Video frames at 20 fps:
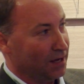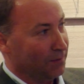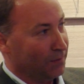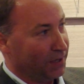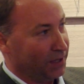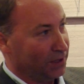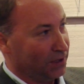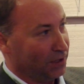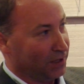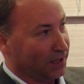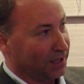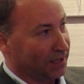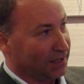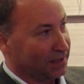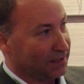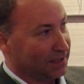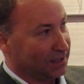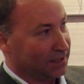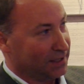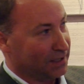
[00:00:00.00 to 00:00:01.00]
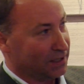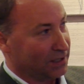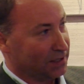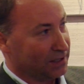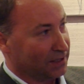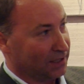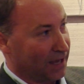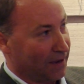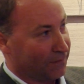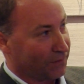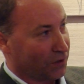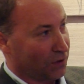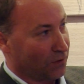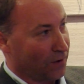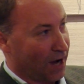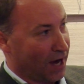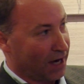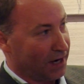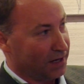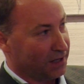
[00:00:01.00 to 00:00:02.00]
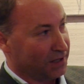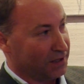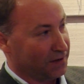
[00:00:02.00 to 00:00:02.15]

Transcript: But you look at this. This is his left carotid,